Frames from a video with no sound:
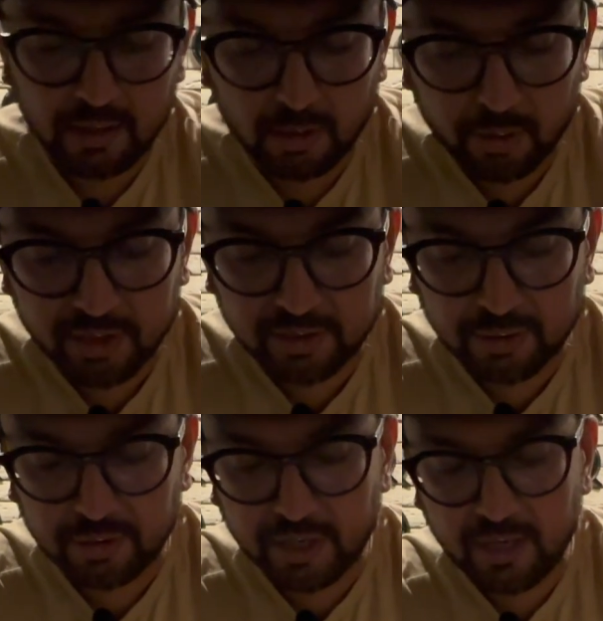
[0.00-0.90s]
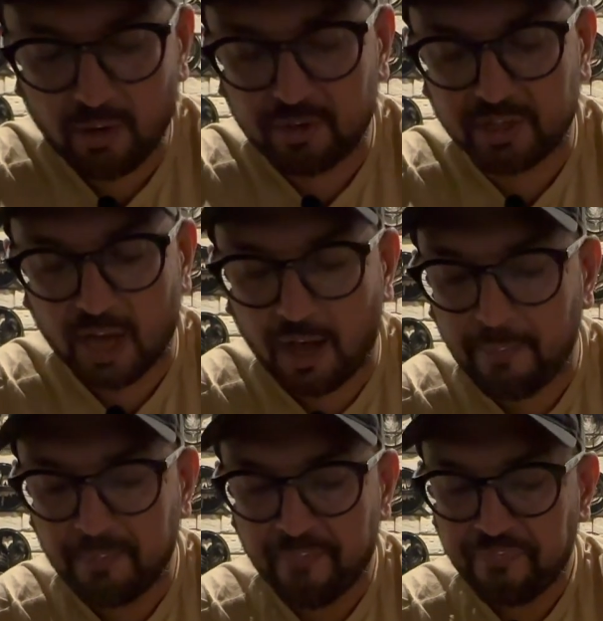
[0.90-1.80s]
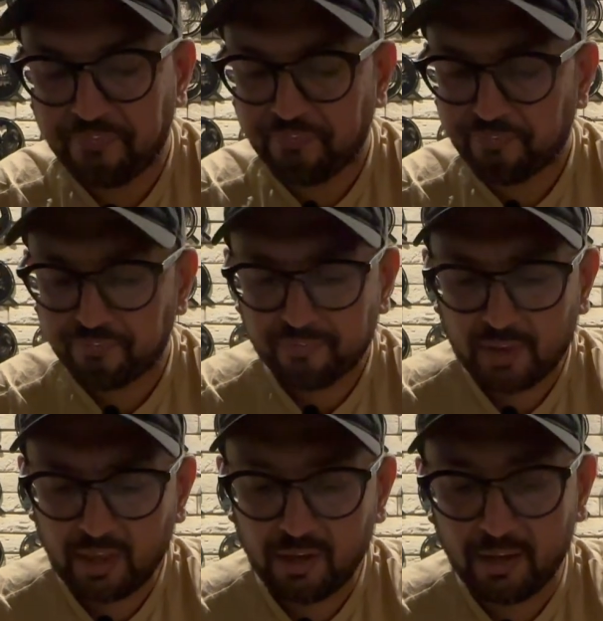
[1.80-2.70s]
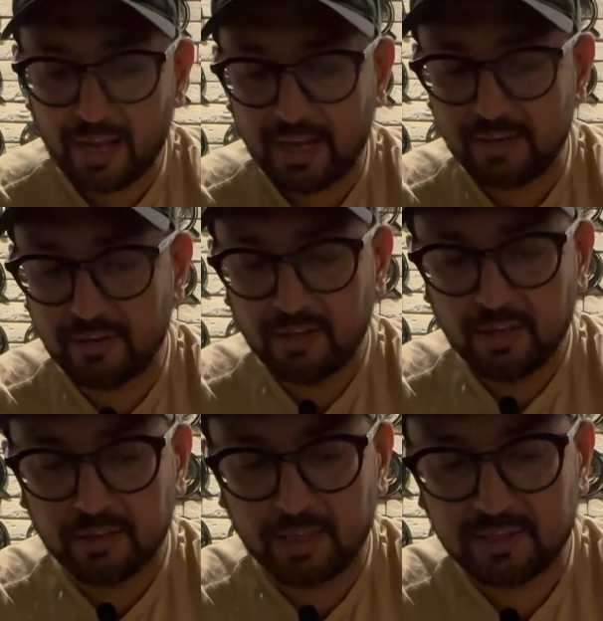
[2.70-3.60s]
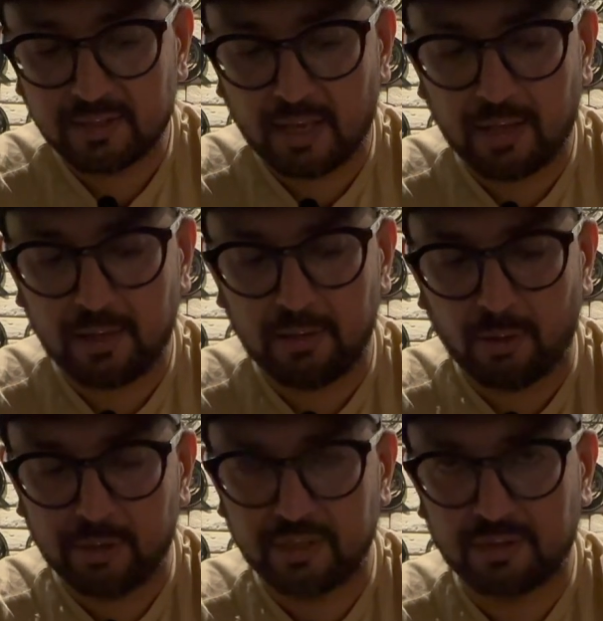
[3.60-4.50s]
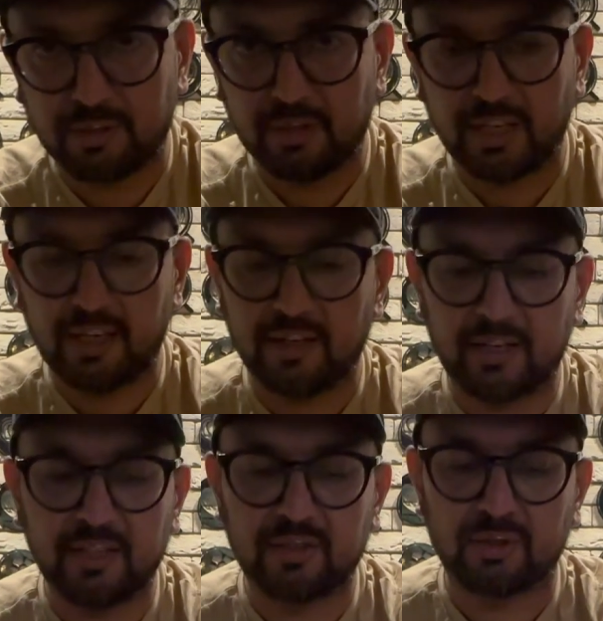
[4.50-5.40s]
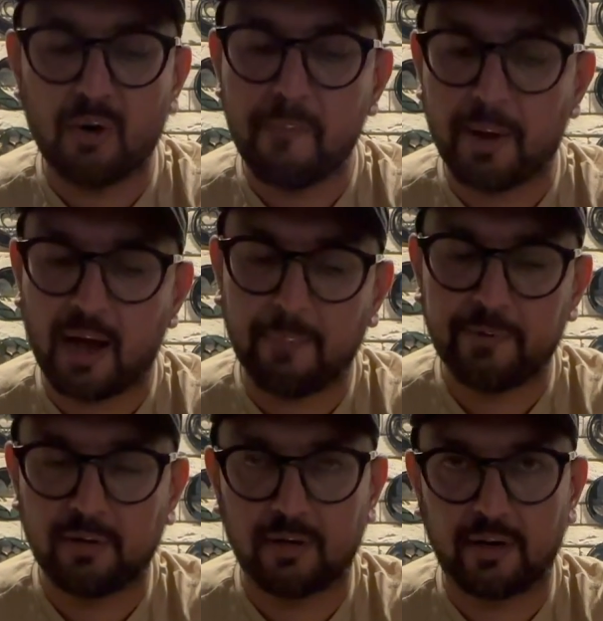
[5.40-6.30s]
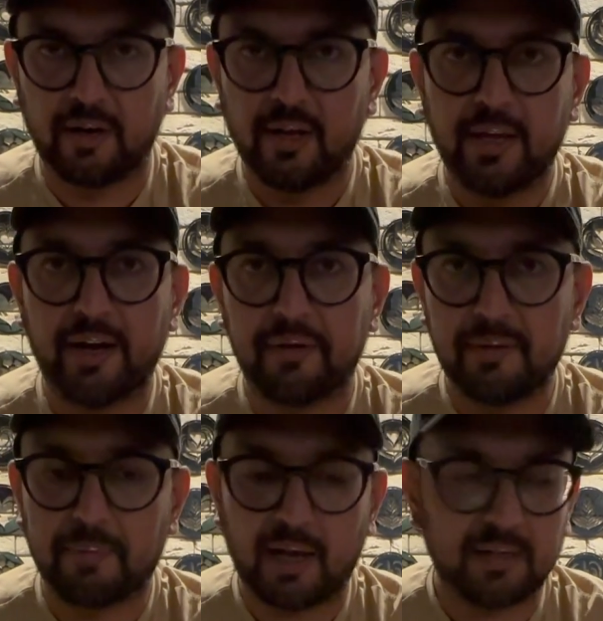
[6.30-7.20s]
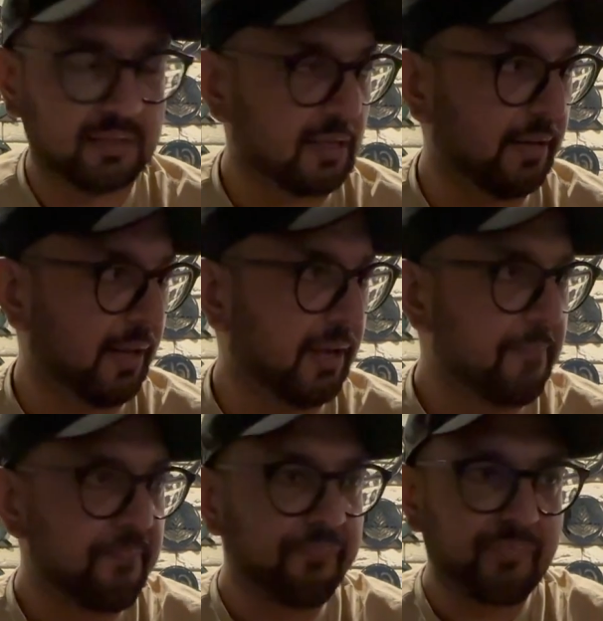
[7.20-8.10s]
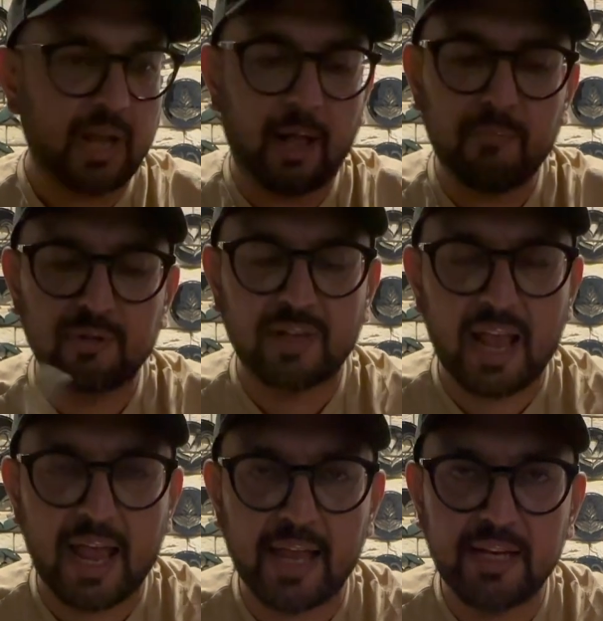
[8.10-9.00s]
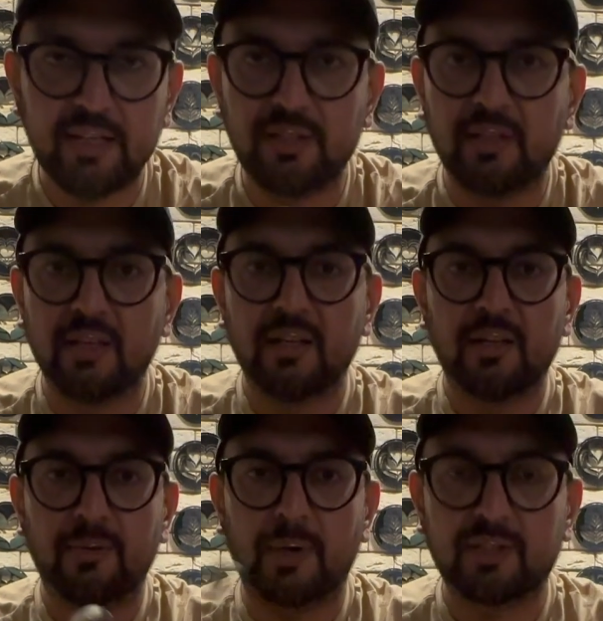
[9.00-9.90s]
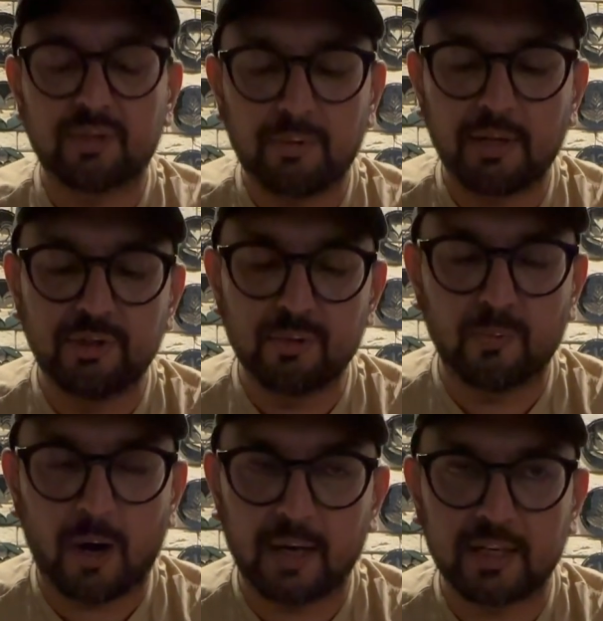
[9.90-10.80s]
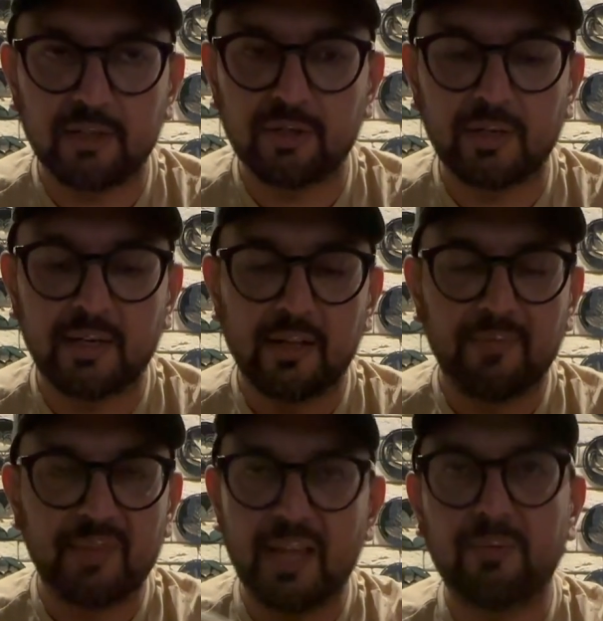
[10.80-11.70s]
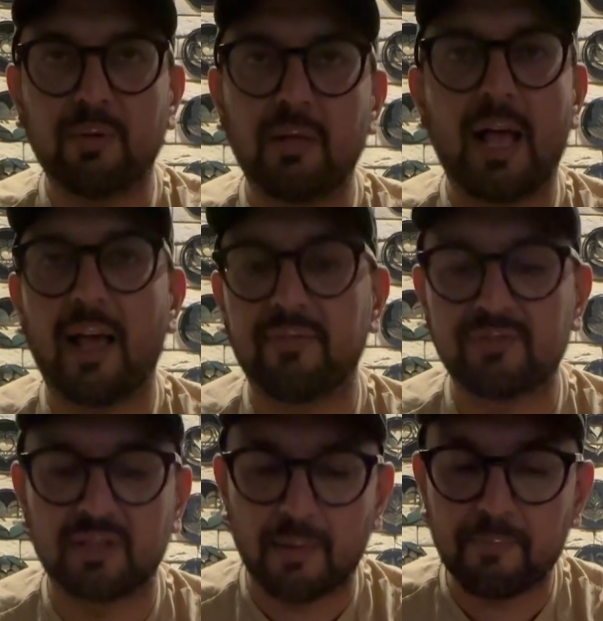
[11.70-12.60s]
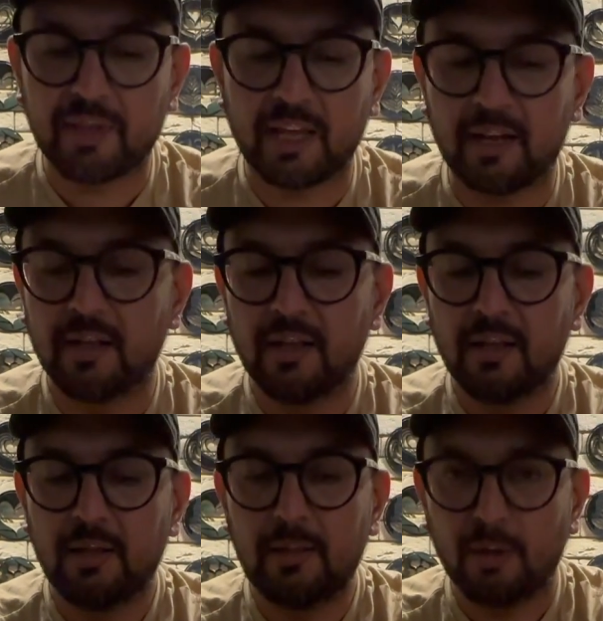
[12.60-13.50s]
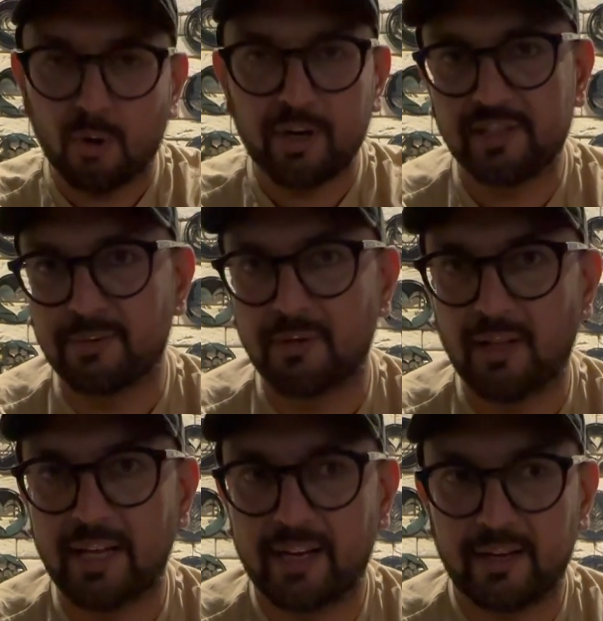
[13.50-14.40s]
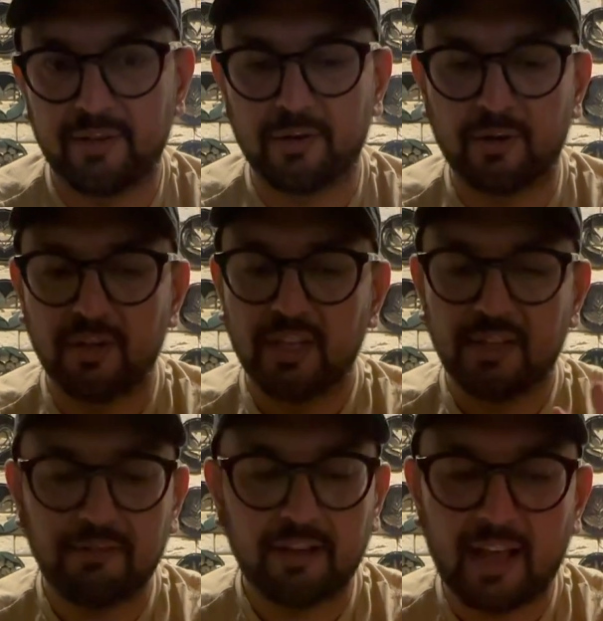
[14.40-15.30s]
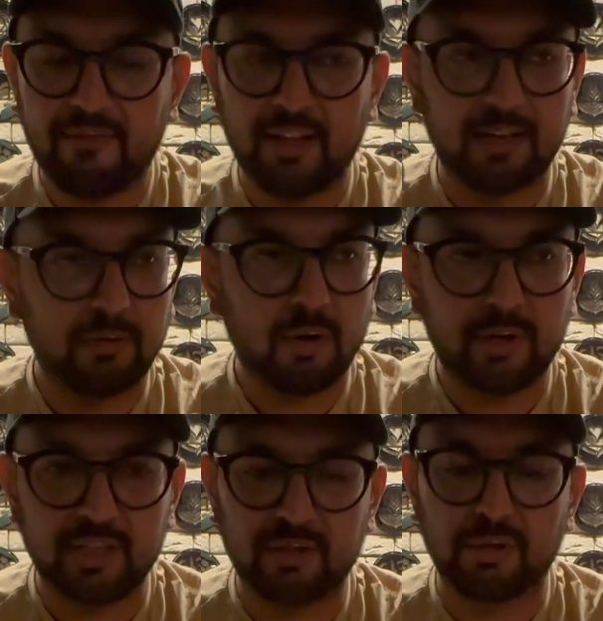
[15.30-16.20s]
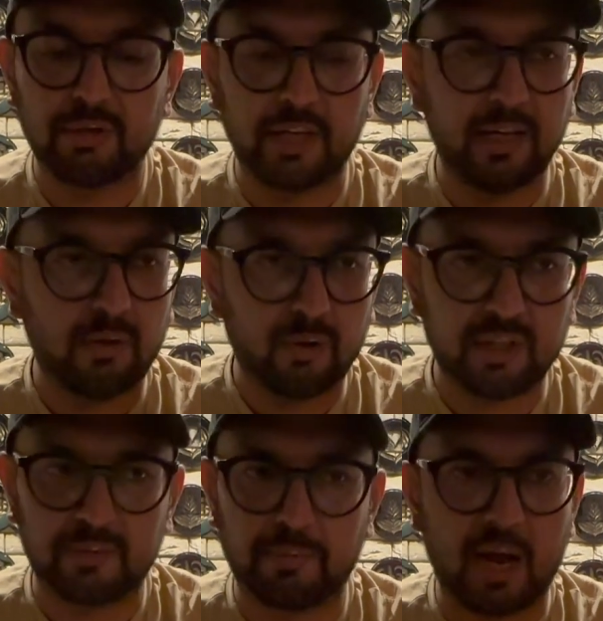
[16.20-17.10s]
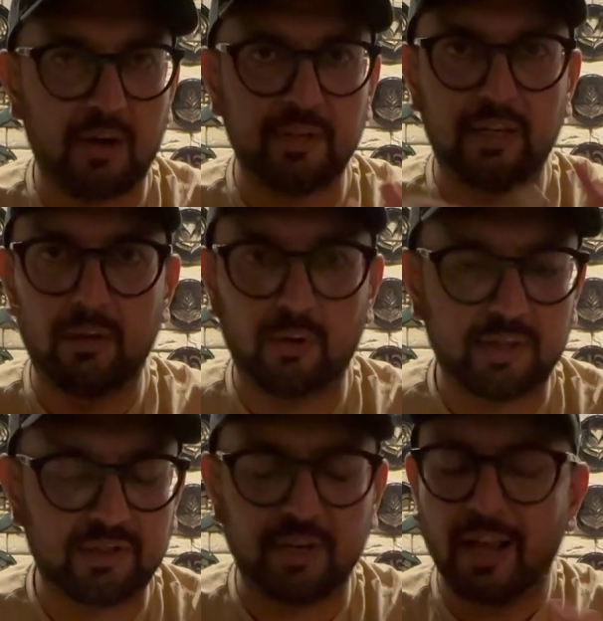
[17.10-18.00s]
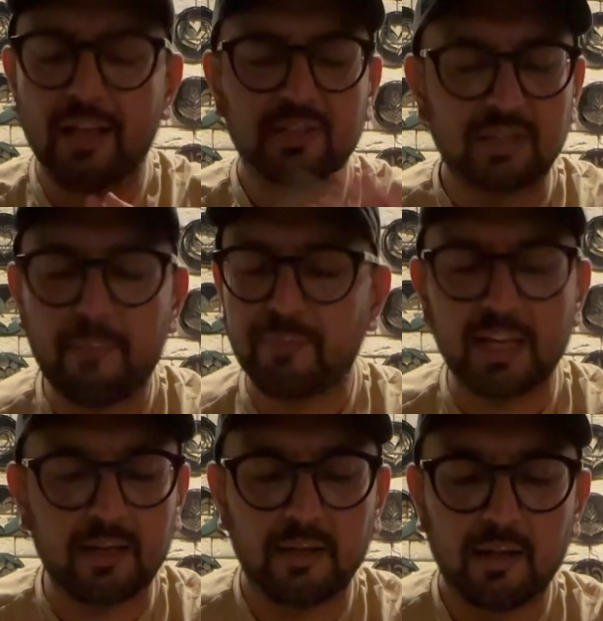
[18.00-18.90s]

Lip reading: lotus cookie on top. And this lotus cookie, it is so popular here in Pakistan. Like almost any restaurant you walk into it, they will have something lotus related. You know, they will have like lotus cookie, lotus brownie, lotus drink, something